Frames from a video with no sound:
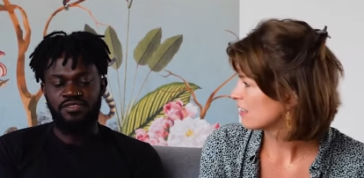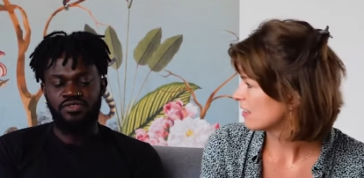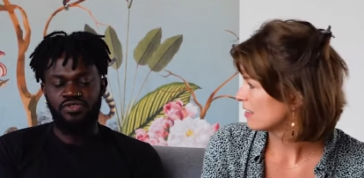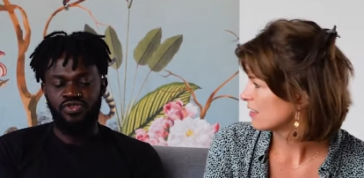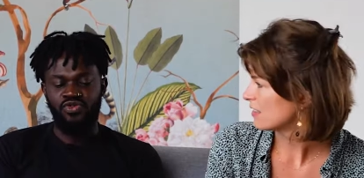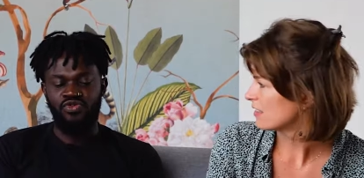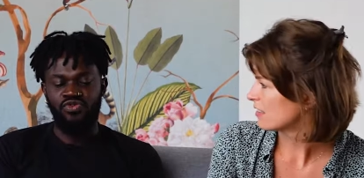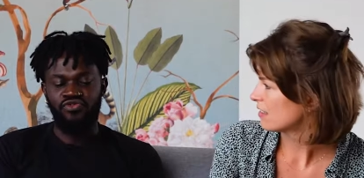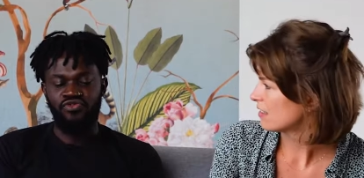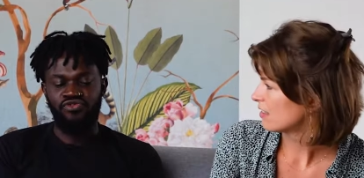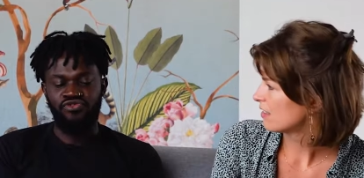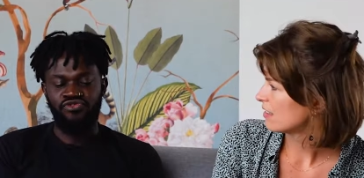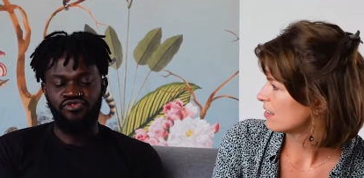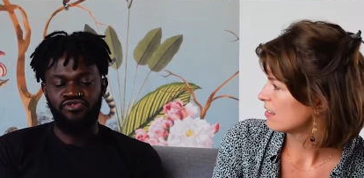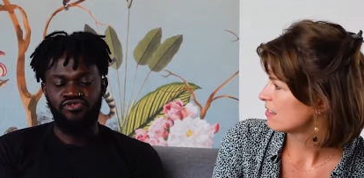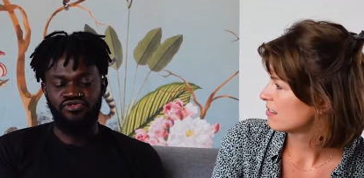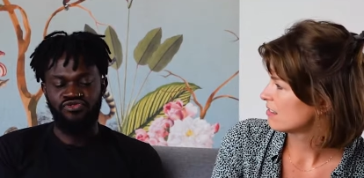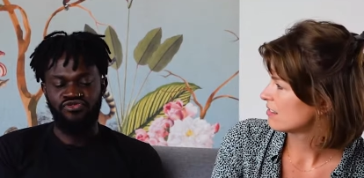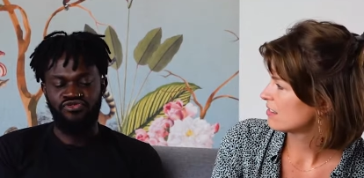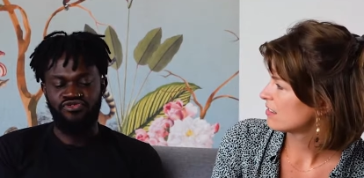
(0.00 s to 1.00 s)
Speaker 1: this. too
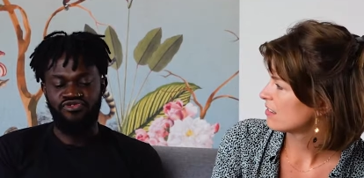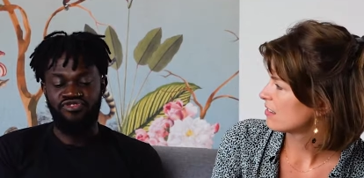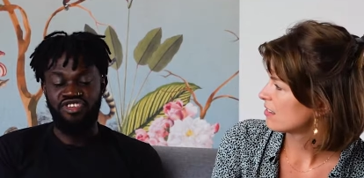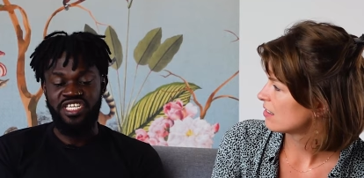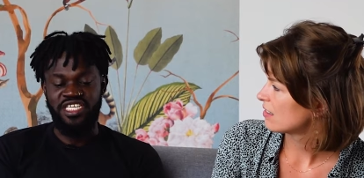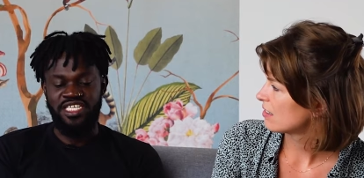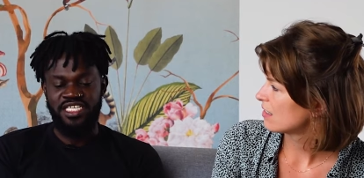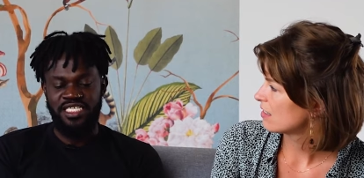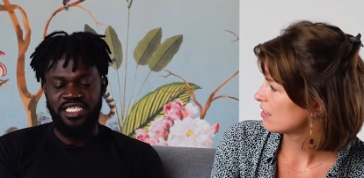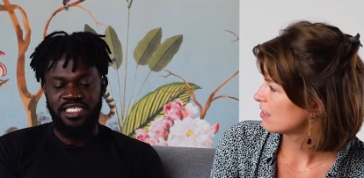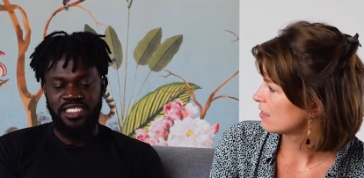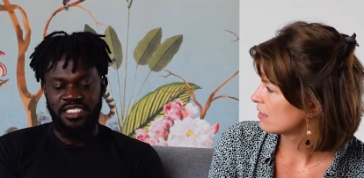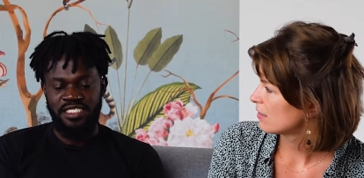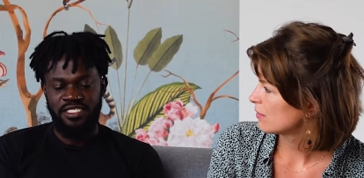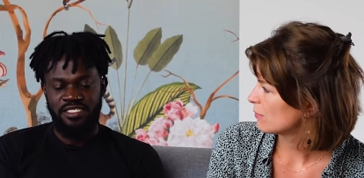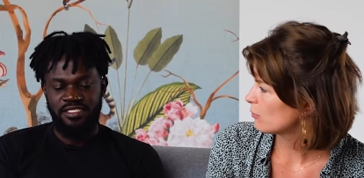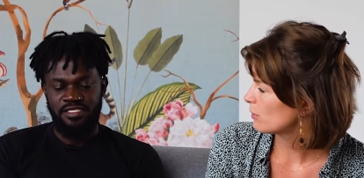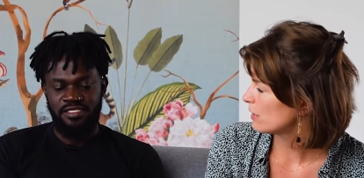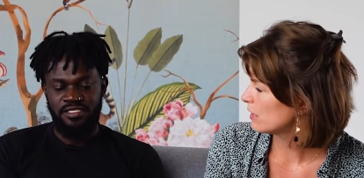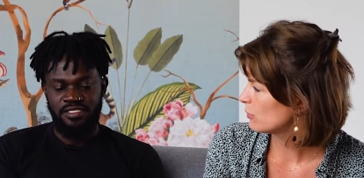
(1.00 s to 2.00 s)
free.
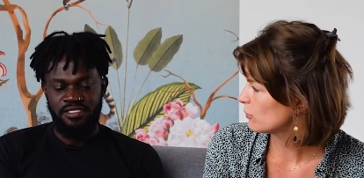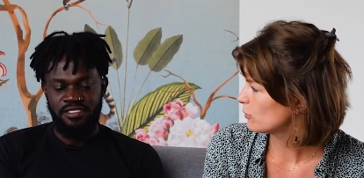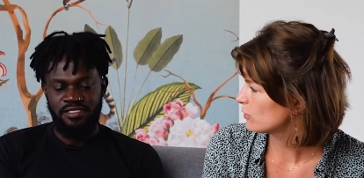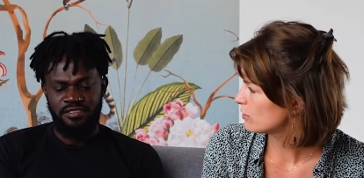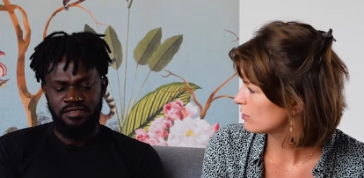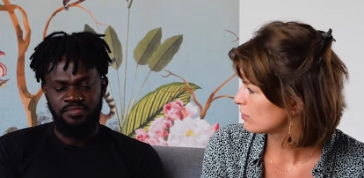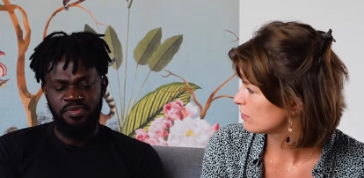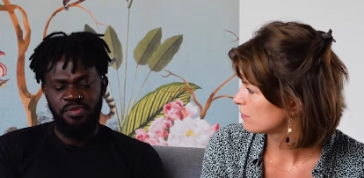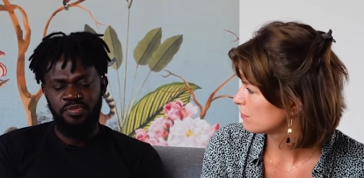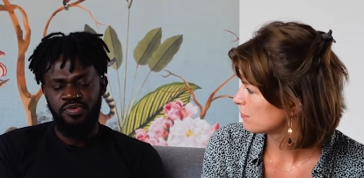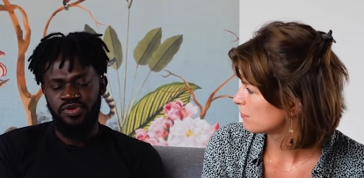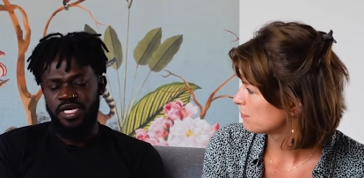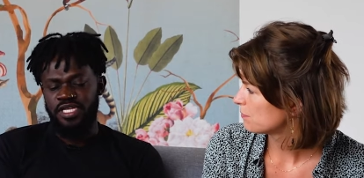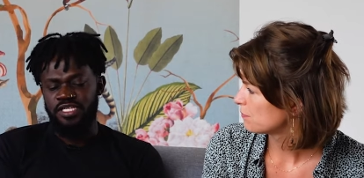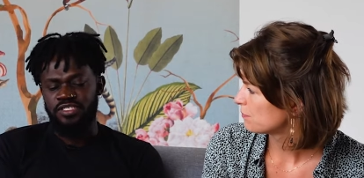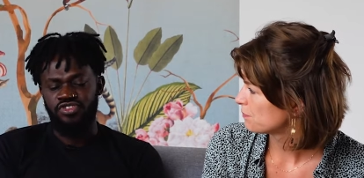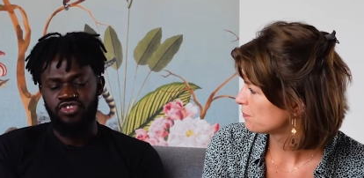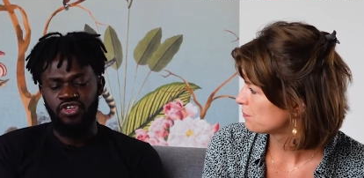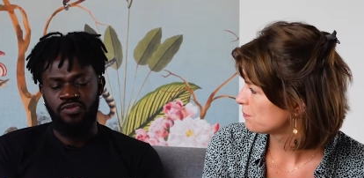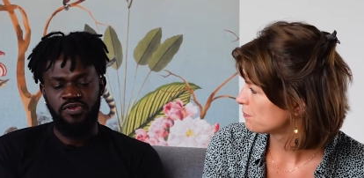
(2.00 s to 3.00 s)
Why not? Yeah, people
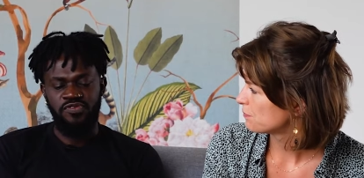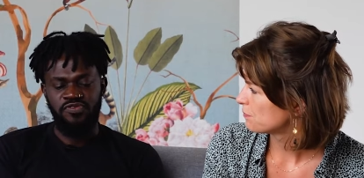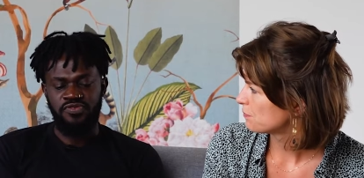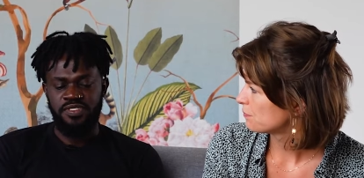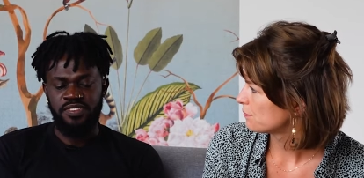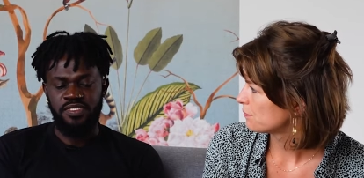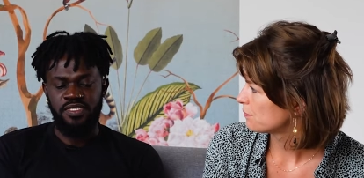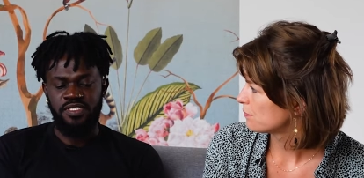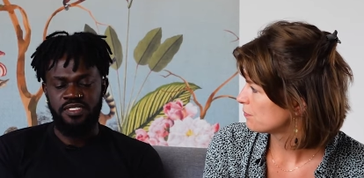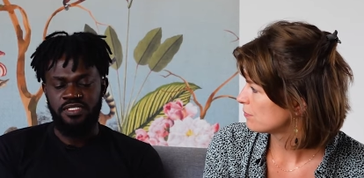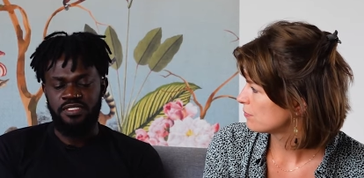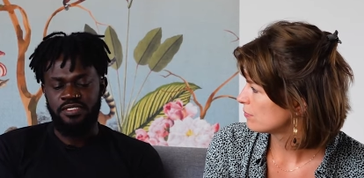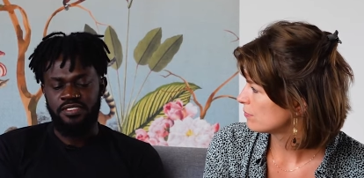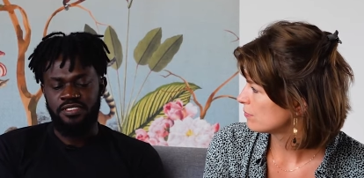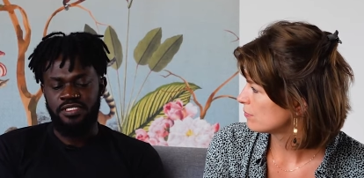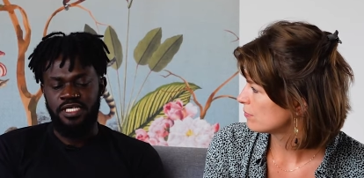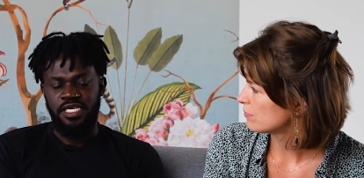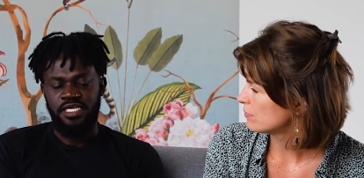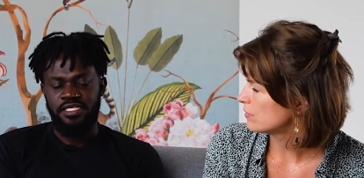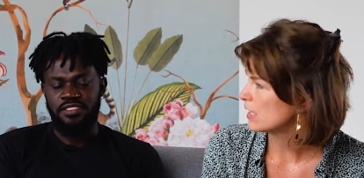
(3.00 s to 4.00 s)
get in trouble for saying
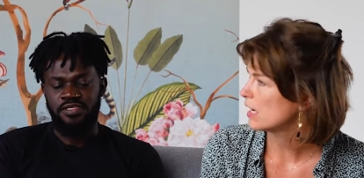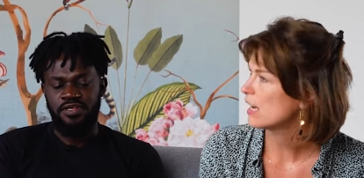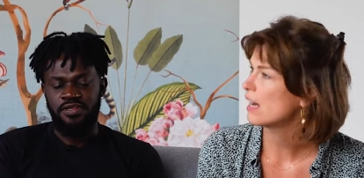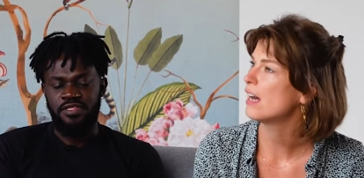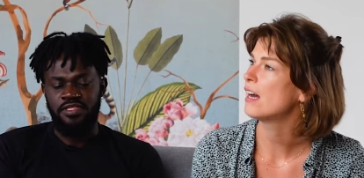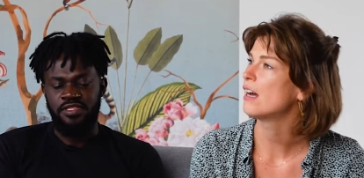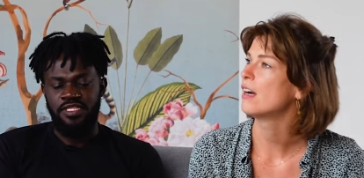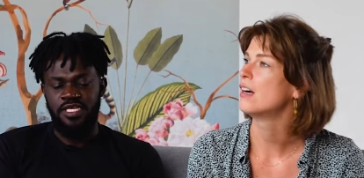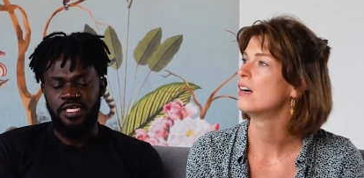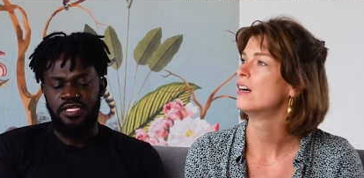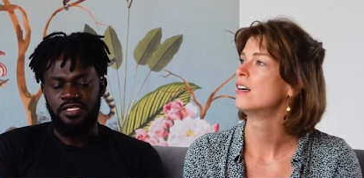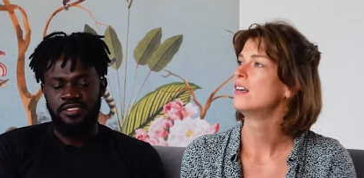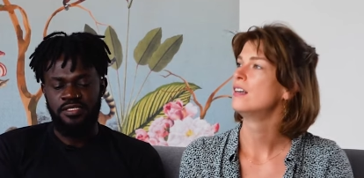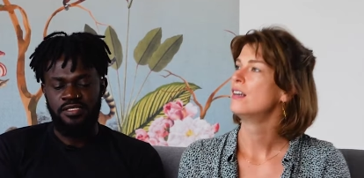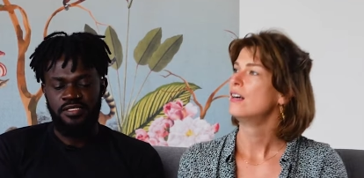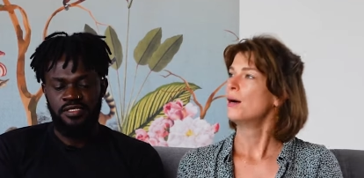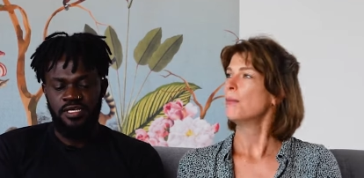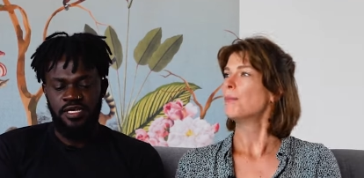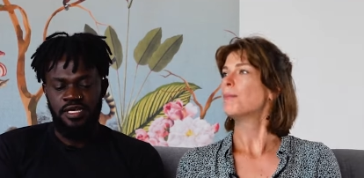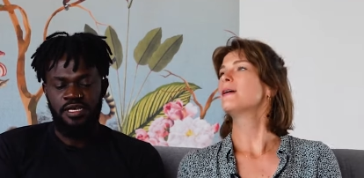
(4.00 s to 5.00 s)
saying yeah. certain
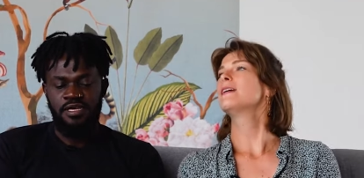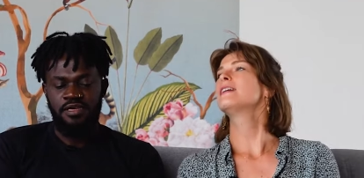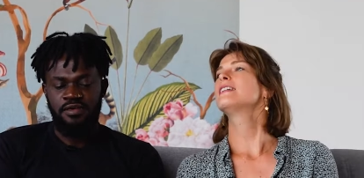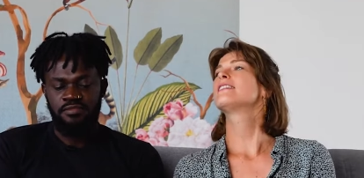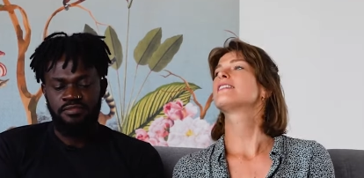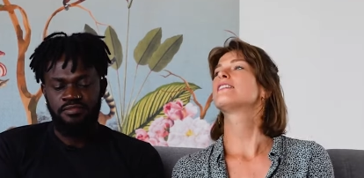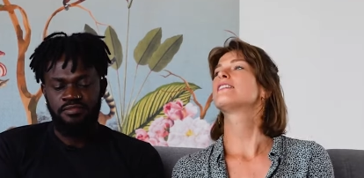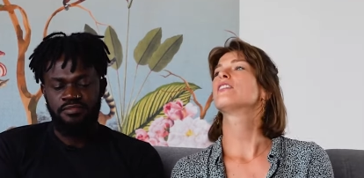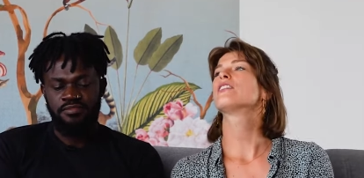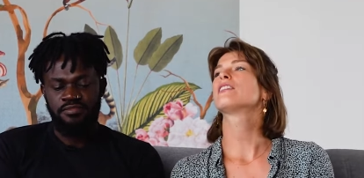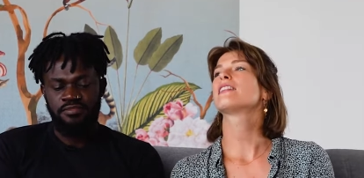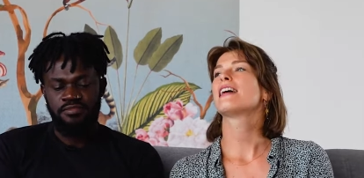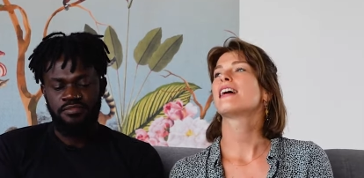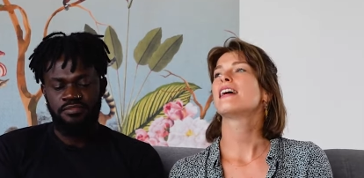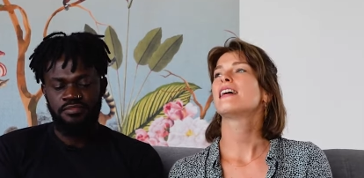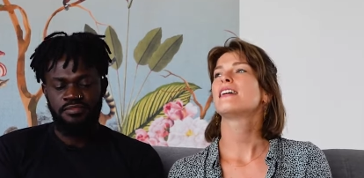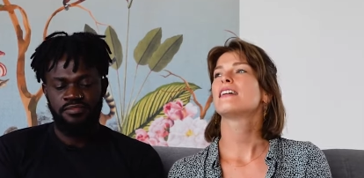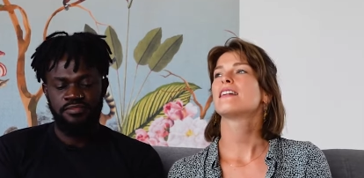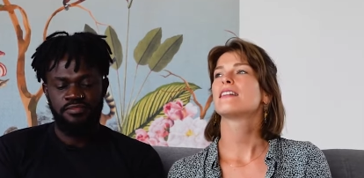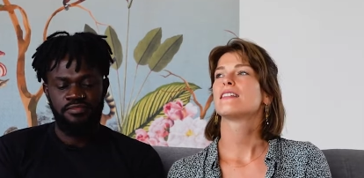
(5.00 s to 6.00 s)
things. Uh, but it's
Speaker 2: not
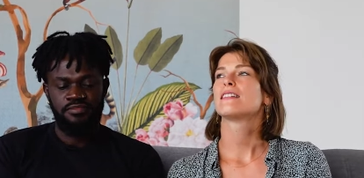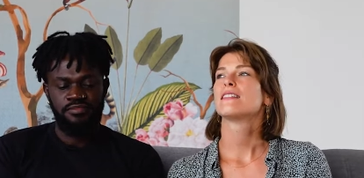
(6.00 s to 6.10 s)
like